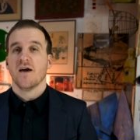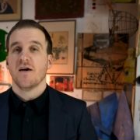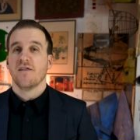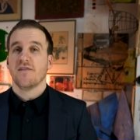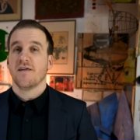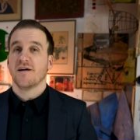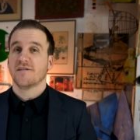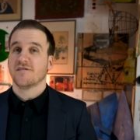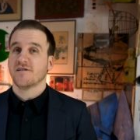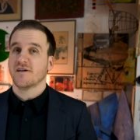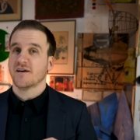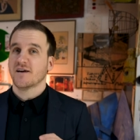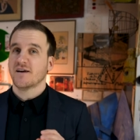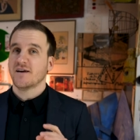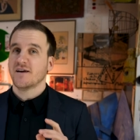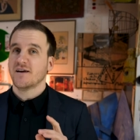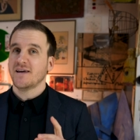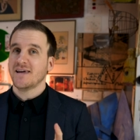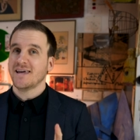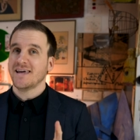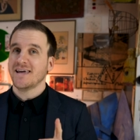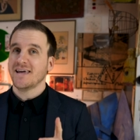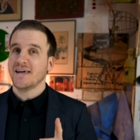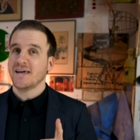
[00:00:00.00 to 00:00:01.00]
That's a
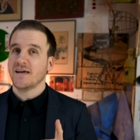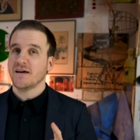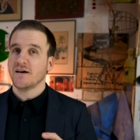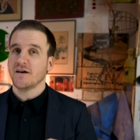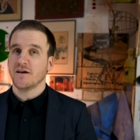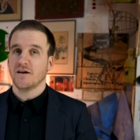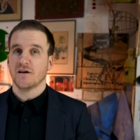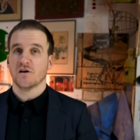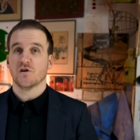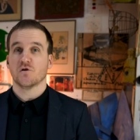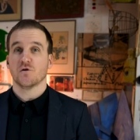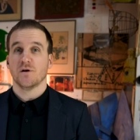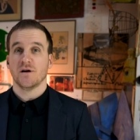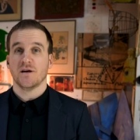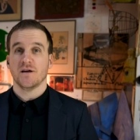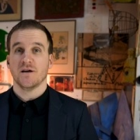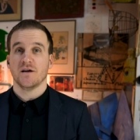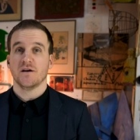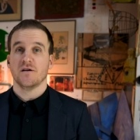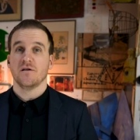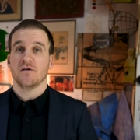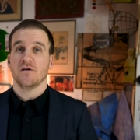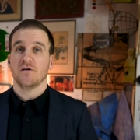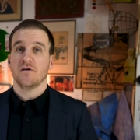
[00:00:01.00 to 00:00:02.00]
key
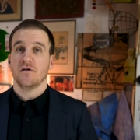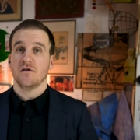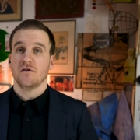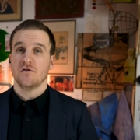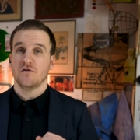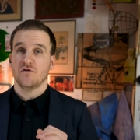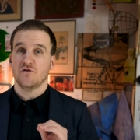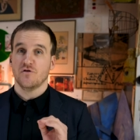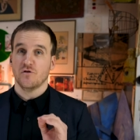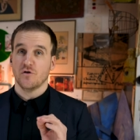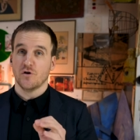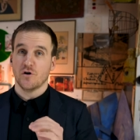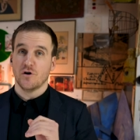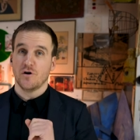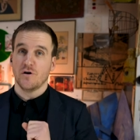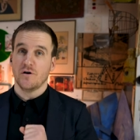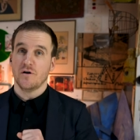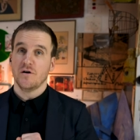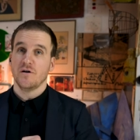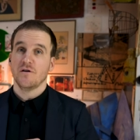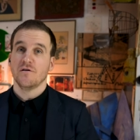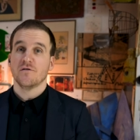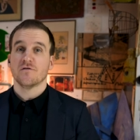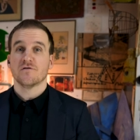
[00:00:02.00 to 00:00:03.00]
ingredient to
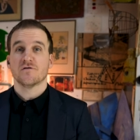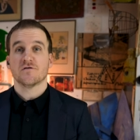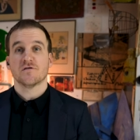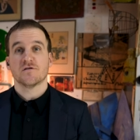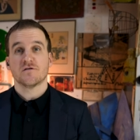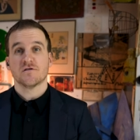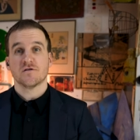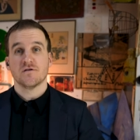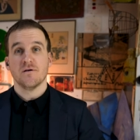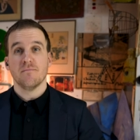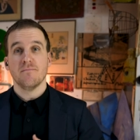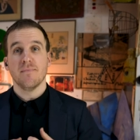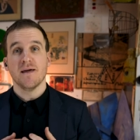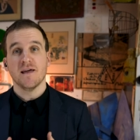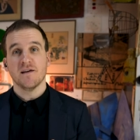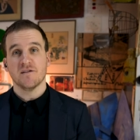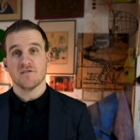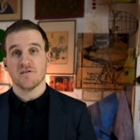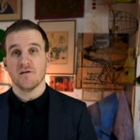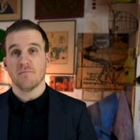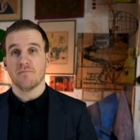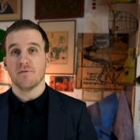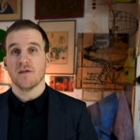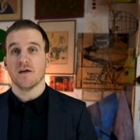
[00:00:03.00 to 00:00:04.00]
her to make
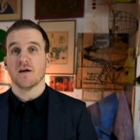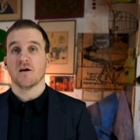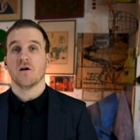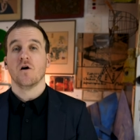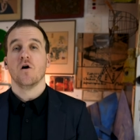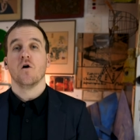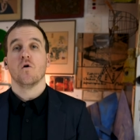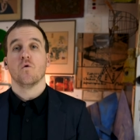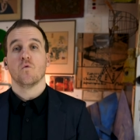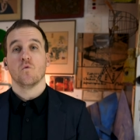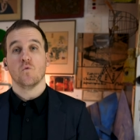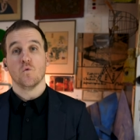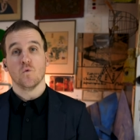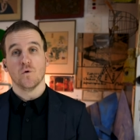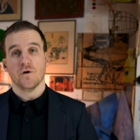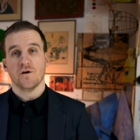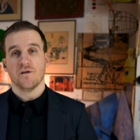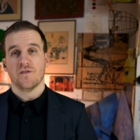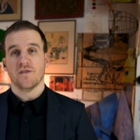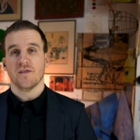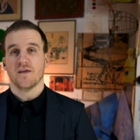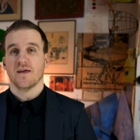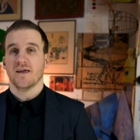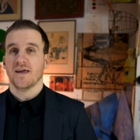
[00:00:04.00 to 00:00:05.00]
something
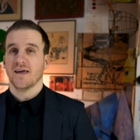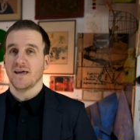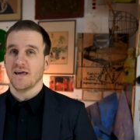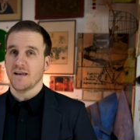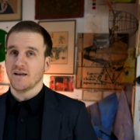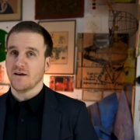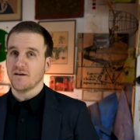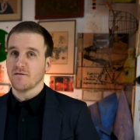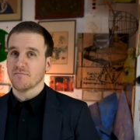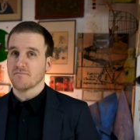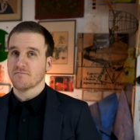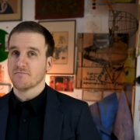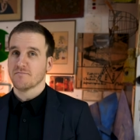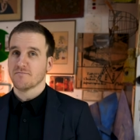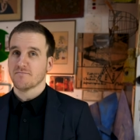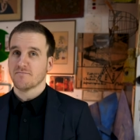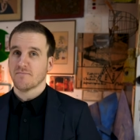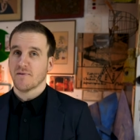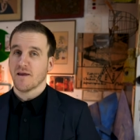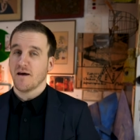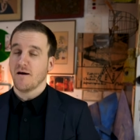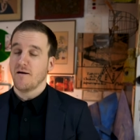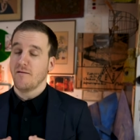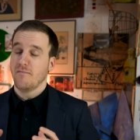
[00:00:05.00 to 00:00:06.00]
worth eating.
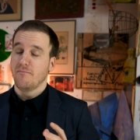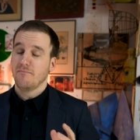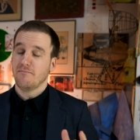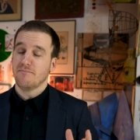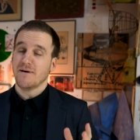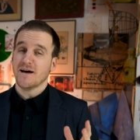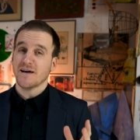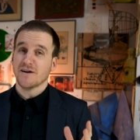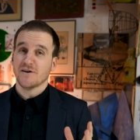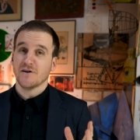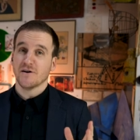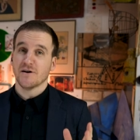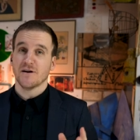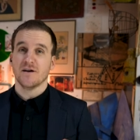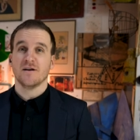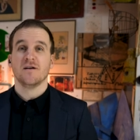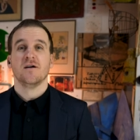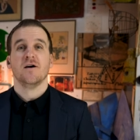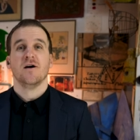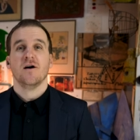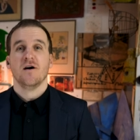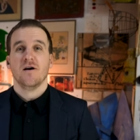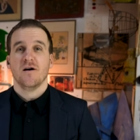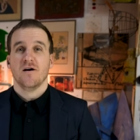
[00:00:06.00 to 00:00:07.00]
My
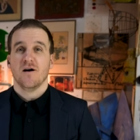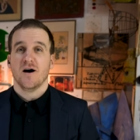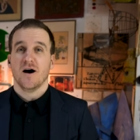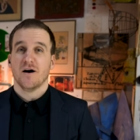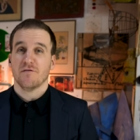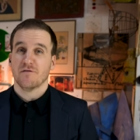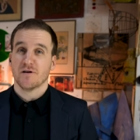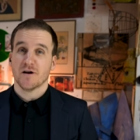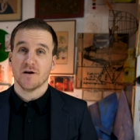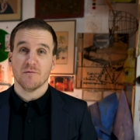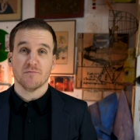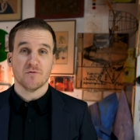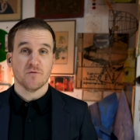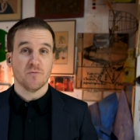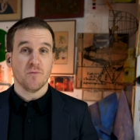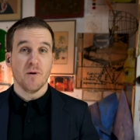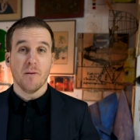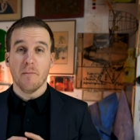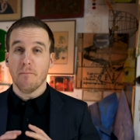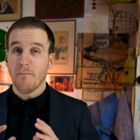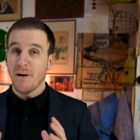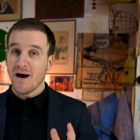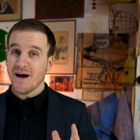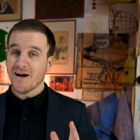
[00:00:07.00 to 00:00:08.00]
cooking often comes from
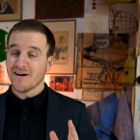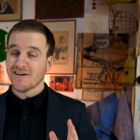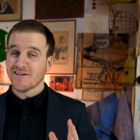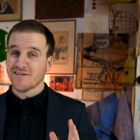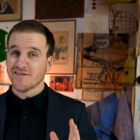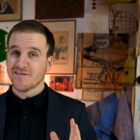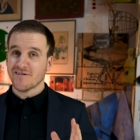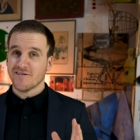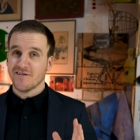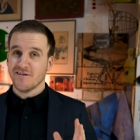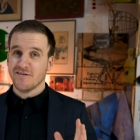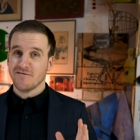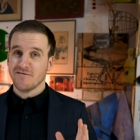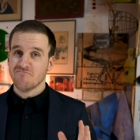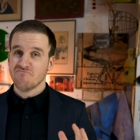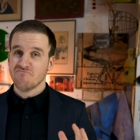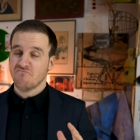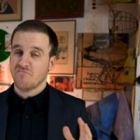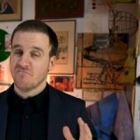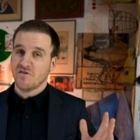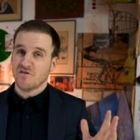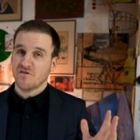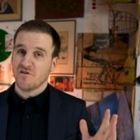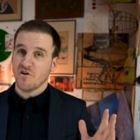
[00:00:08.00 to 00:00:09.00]
a box,
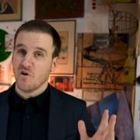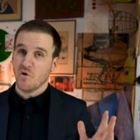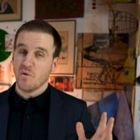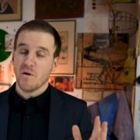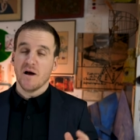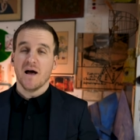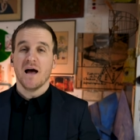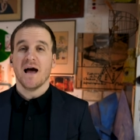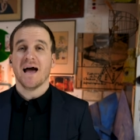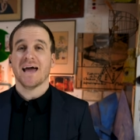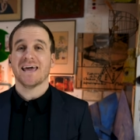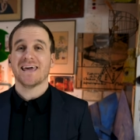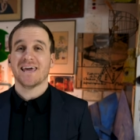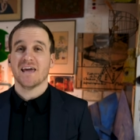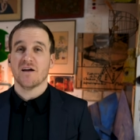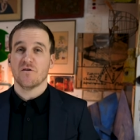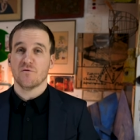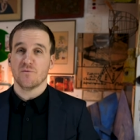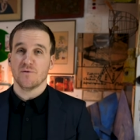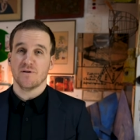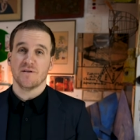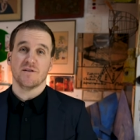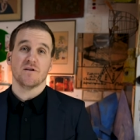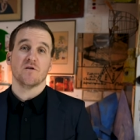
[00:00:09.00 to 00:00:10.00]
so I can't
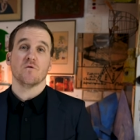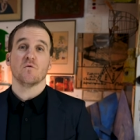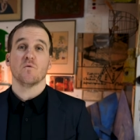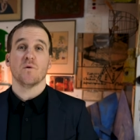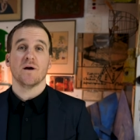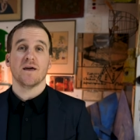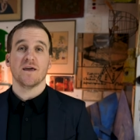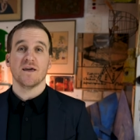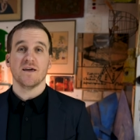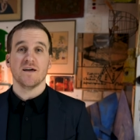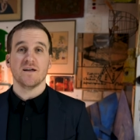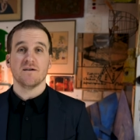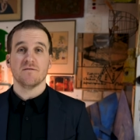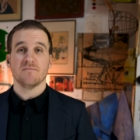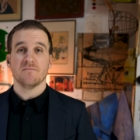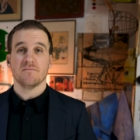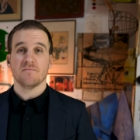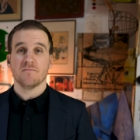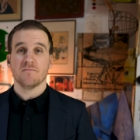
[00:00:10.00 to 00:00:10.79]
really weigh in.